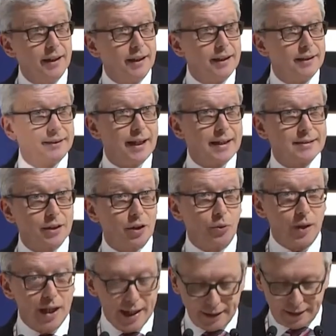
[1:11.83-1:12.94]
it has
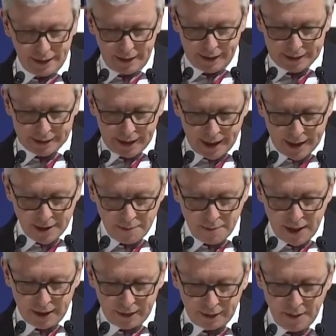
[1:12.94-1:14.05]
created
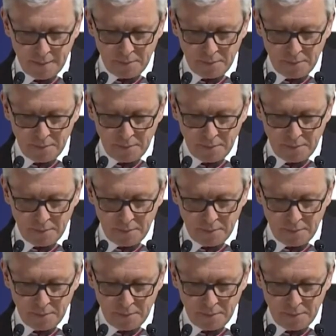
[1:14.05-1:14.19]
excitement